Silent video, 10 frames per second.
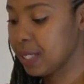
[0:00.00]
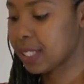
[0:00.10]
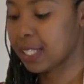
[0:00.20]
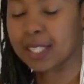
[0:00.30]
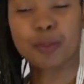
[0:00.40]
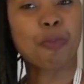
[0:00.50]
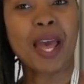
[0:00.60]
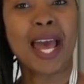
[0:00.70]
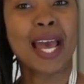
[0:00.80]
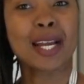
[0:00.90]
to
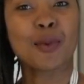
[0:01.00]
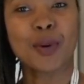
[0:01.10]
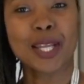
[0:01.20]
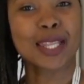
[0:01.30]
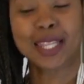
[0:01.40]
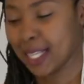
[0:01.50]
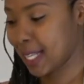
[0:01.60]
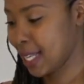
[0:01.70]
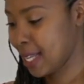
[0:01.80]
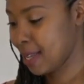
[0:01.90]
spend with
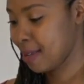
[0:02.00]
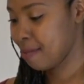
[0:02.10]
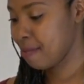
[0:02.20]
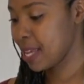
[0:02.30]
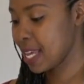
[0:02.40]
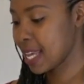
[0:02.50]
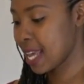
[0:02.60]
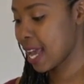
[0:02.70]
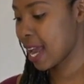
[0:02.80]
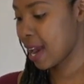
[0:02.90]
me
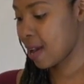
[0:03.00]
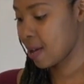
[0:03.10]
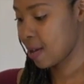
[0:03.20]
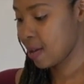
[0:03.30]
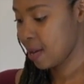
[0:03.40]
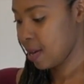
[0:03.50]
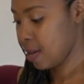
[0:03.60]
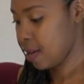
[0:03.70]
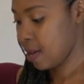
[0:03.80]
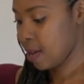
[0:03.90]
here
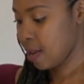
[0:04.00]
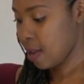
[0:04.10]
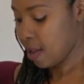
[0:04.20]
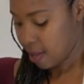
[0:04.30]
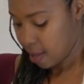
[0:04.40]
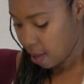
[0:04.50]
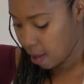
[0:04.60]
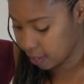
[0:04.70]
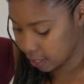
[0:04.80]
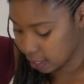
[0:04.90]

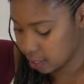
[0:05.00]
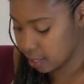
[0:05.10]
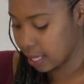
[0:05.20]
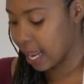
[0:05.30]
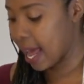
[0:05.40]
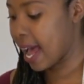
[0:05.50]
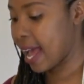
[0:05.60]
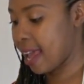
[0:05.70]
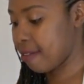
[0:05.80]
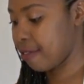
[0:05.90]
on this
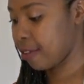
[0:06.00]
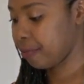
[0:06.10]
live.